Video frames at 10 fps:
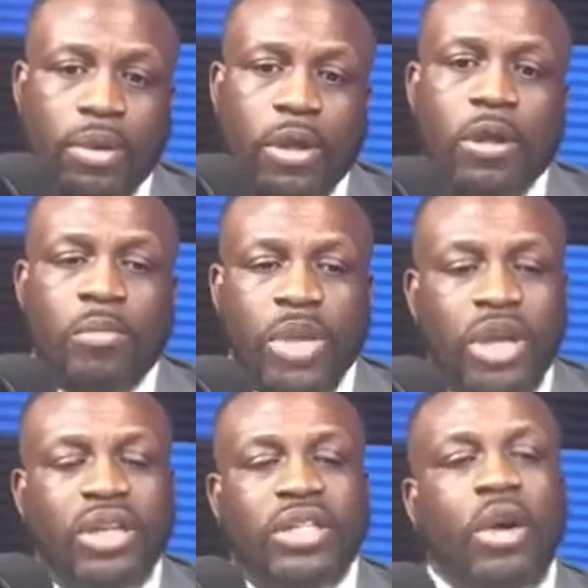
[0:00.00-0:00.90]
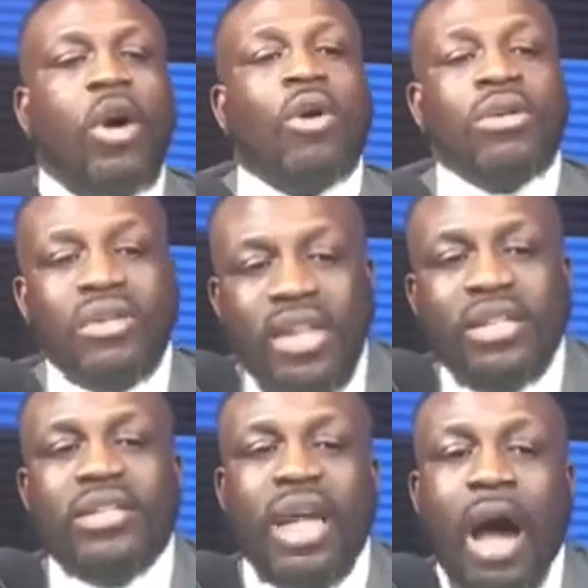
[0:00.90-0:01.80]
Because they say, oh, this
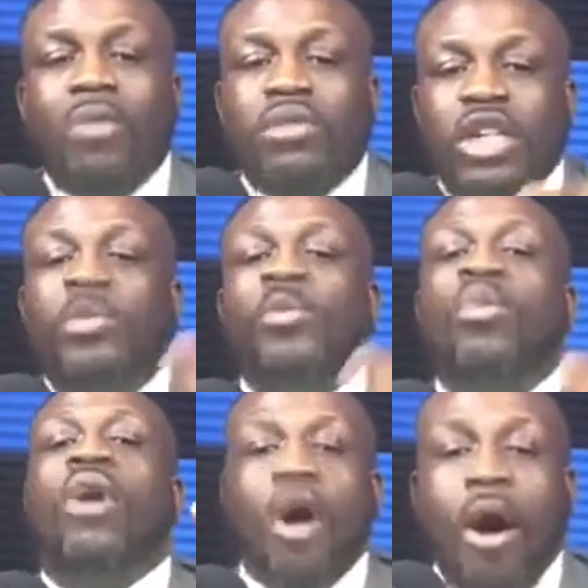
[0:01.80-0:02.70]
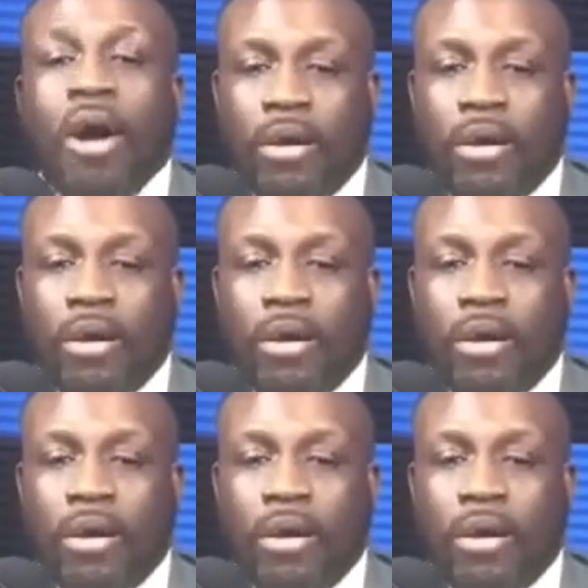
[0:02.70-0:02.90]
is how these people are.